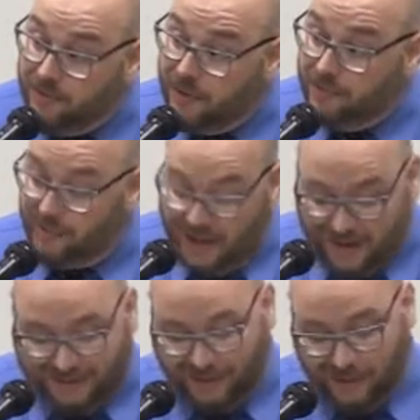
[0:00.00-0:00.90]
very
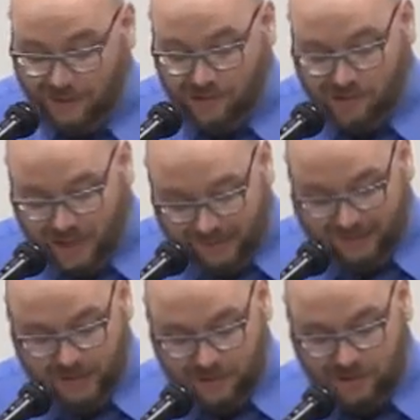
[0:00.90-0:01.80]
fast. I couldn't chase
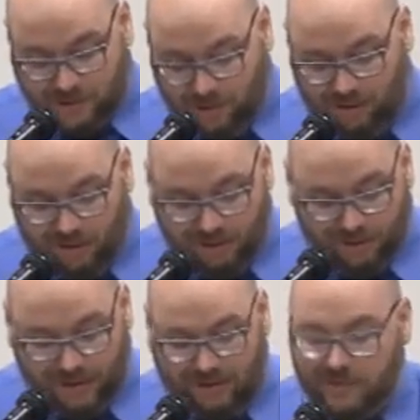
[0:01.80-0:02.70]
down her
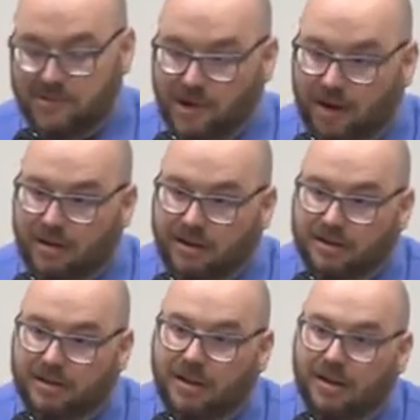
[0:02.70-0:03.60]
car like the
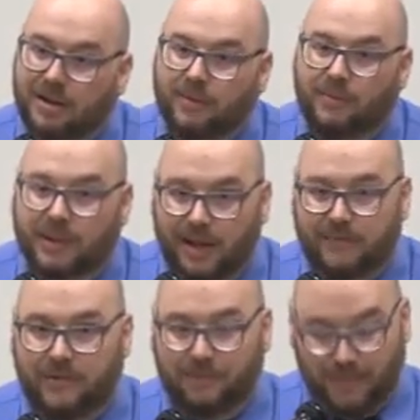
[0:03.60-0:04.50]
dog we
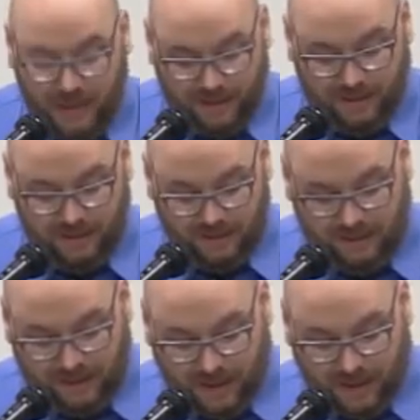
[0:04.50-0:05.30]
left to bay in the